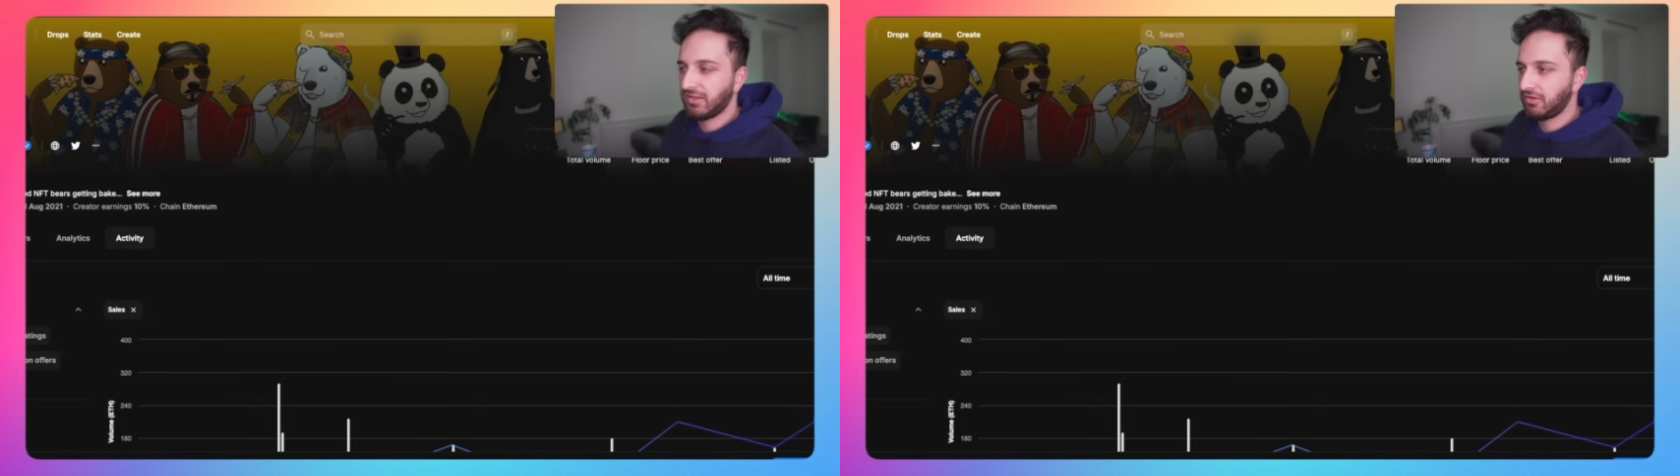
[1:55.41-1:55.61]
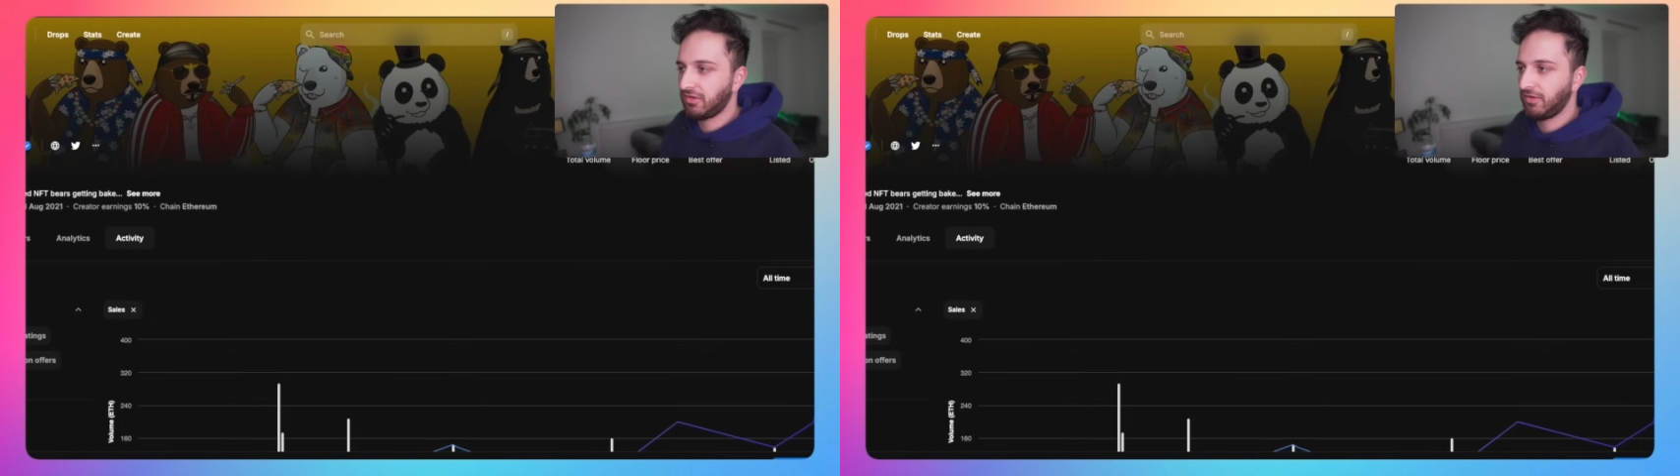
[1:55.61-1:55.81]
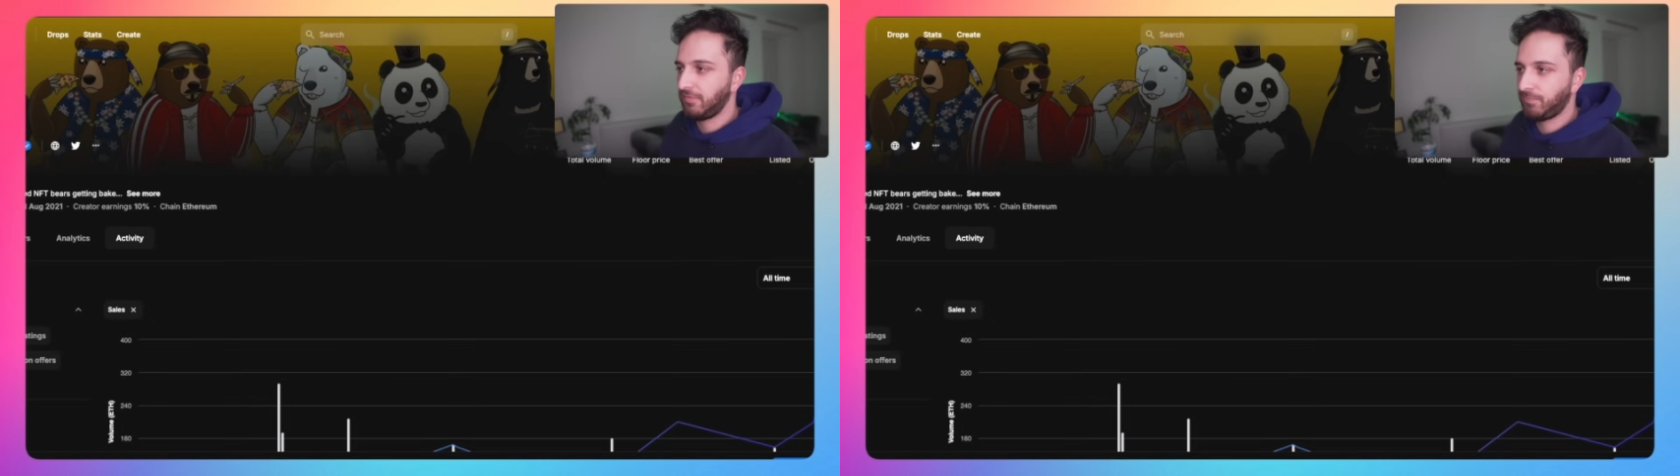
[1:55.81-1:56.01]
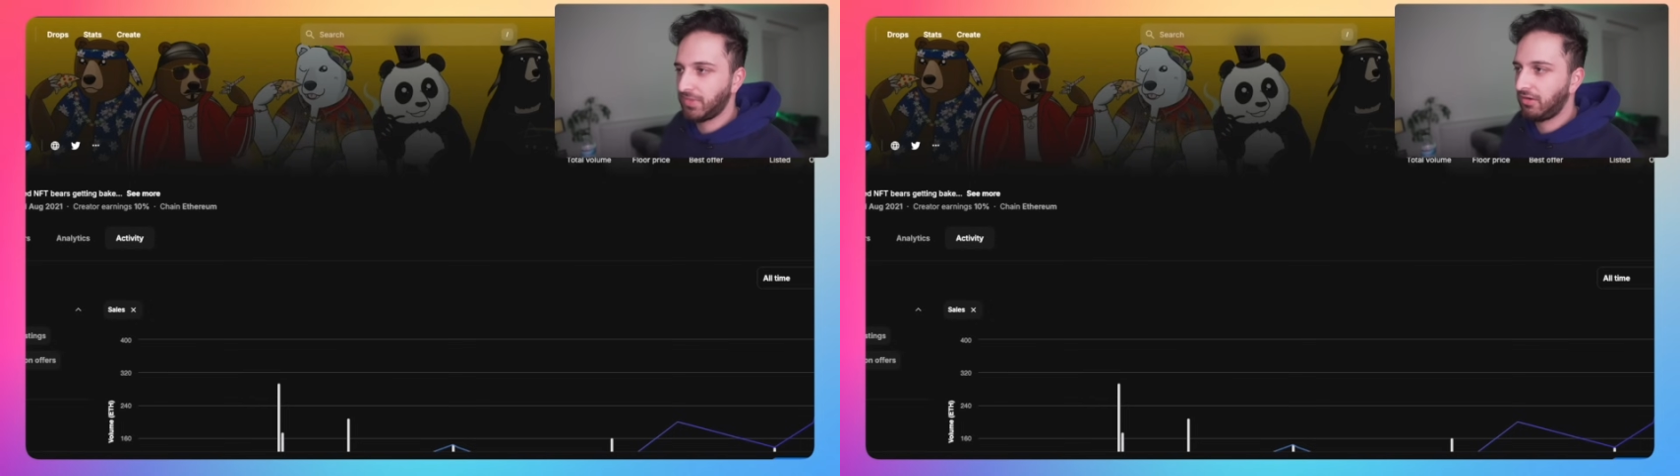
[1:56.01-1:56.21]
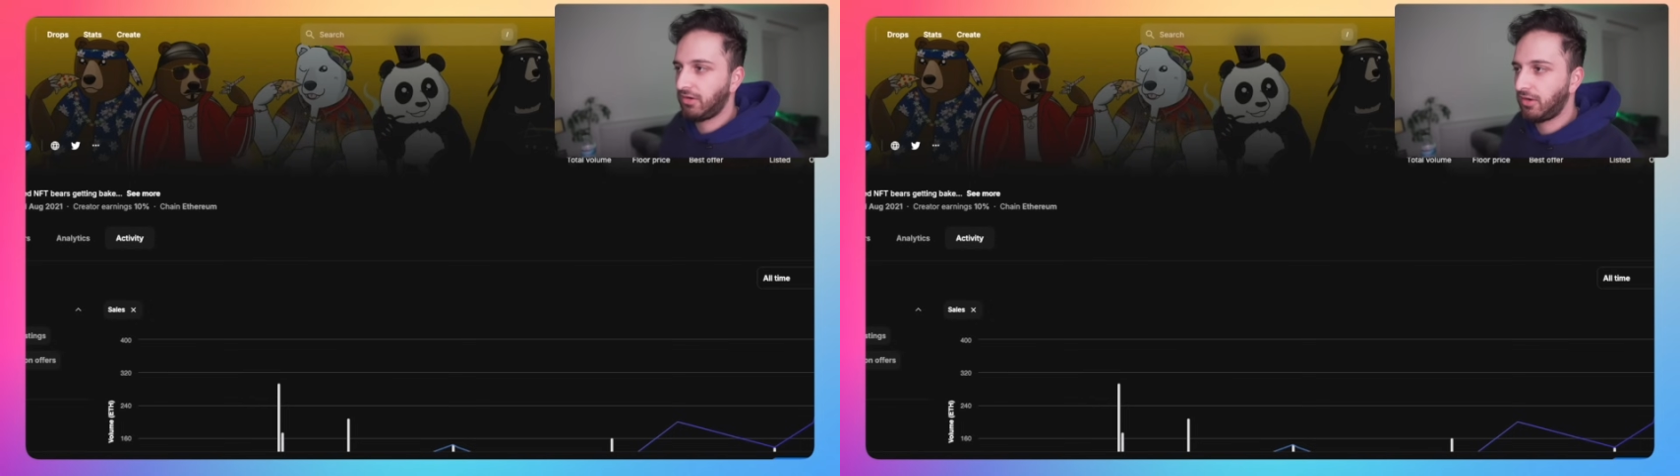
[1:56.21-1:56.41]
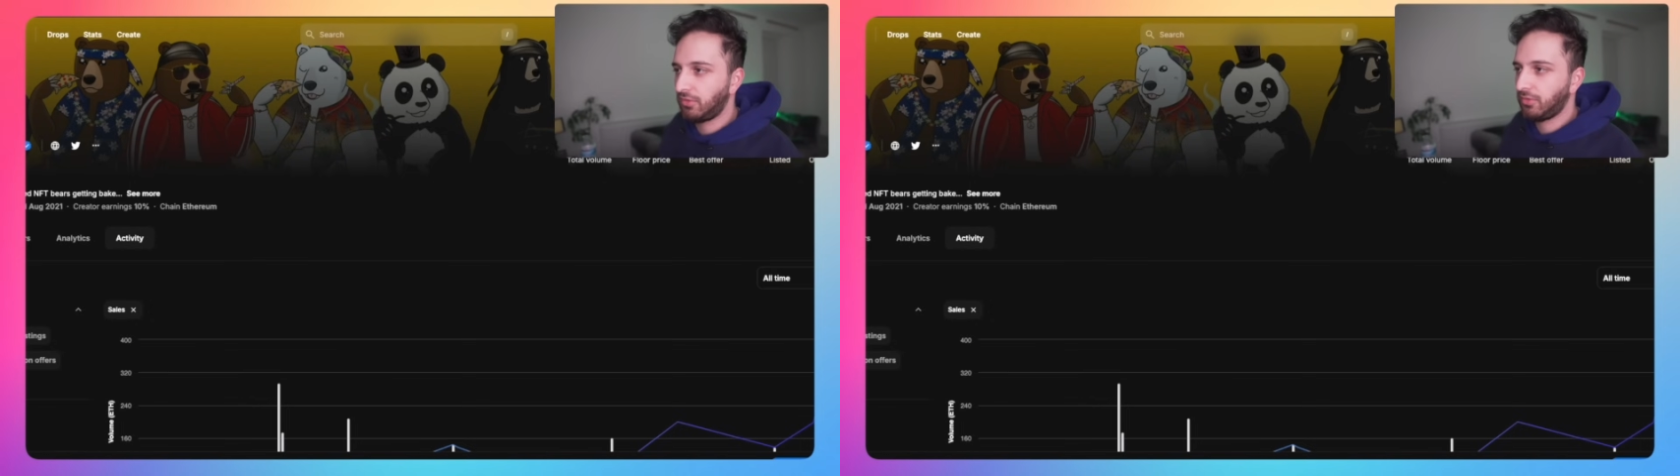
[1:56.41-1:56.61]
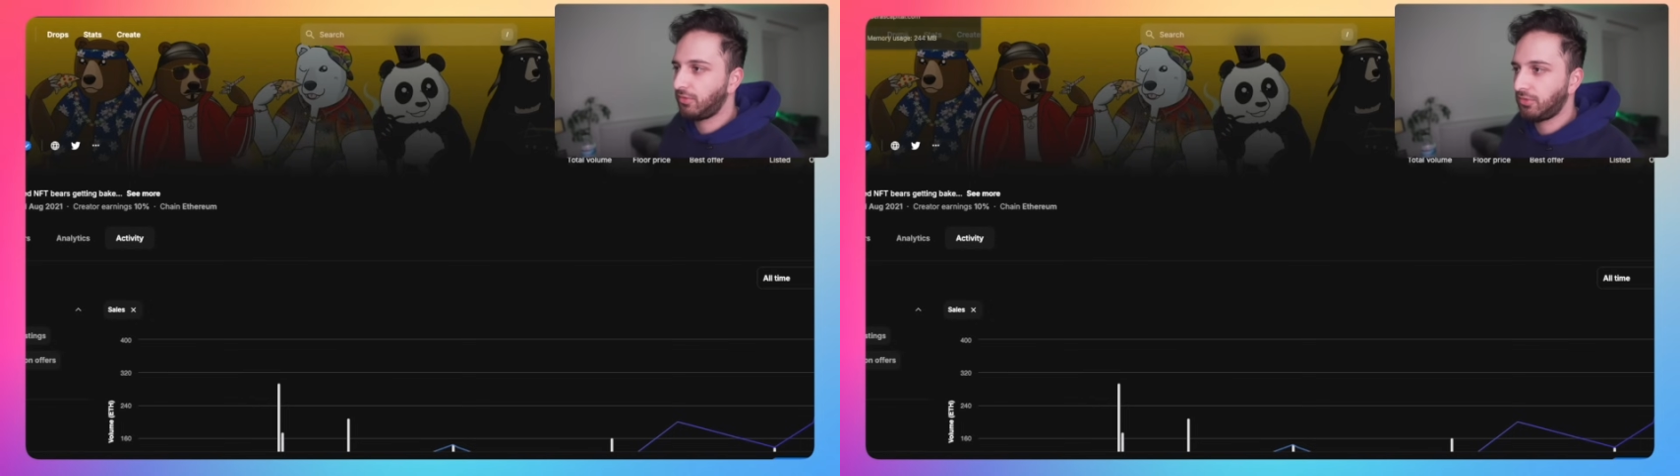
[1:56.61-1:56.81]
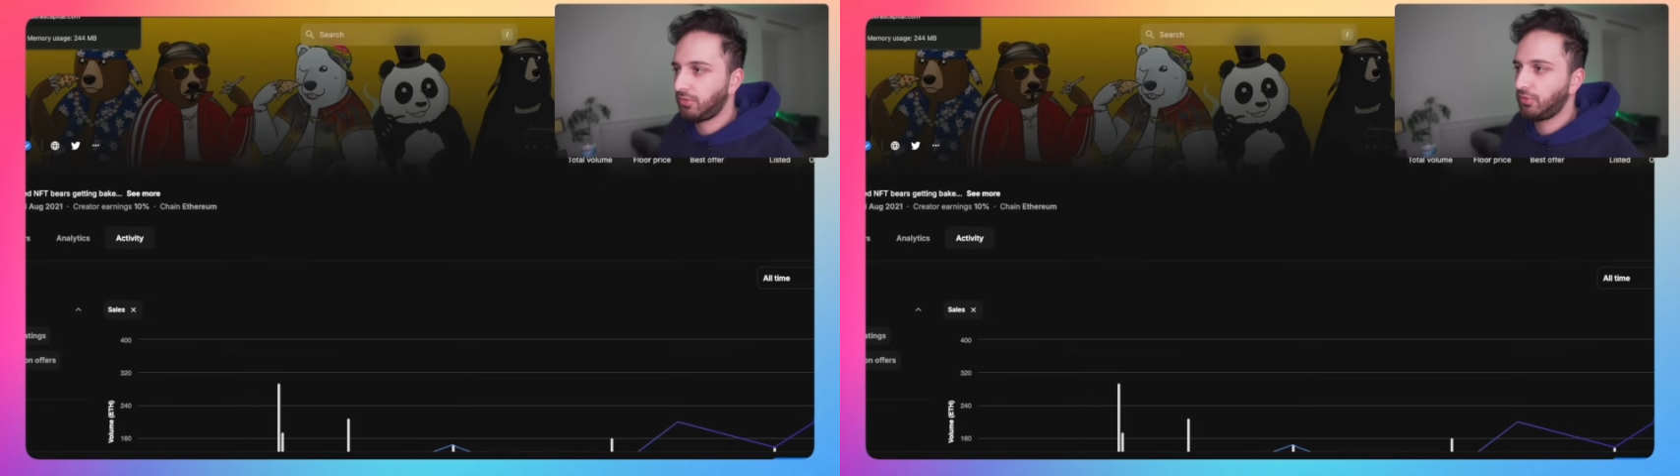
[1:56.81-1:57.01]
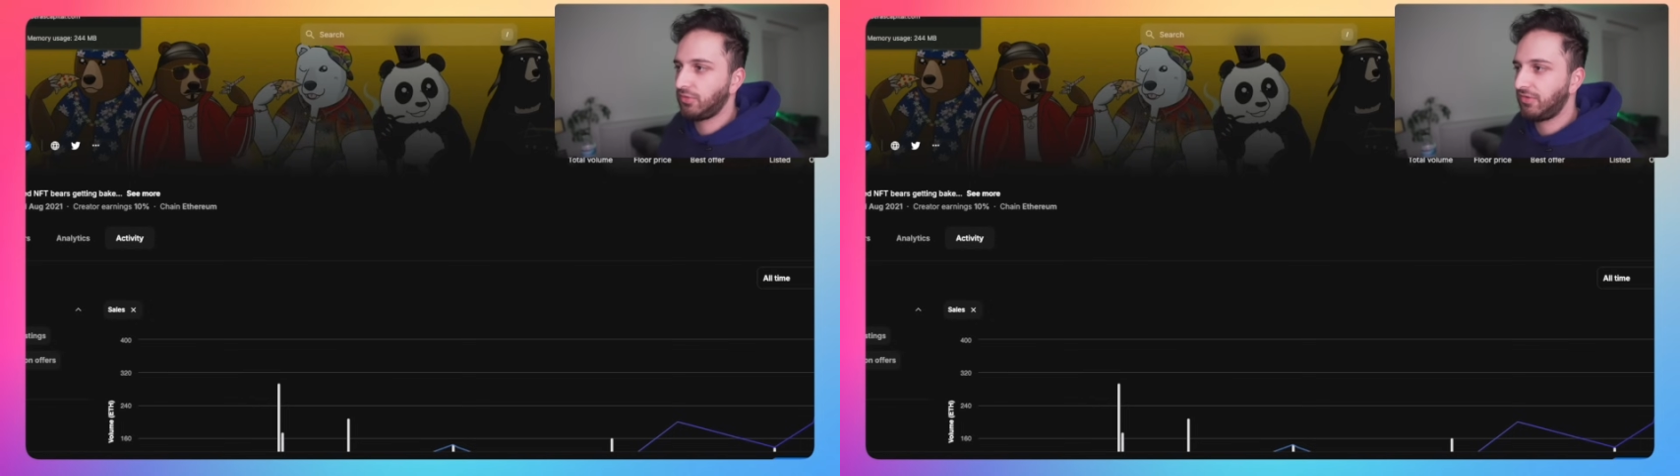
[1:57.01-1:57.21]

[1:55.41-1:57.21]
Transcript: You know, there are all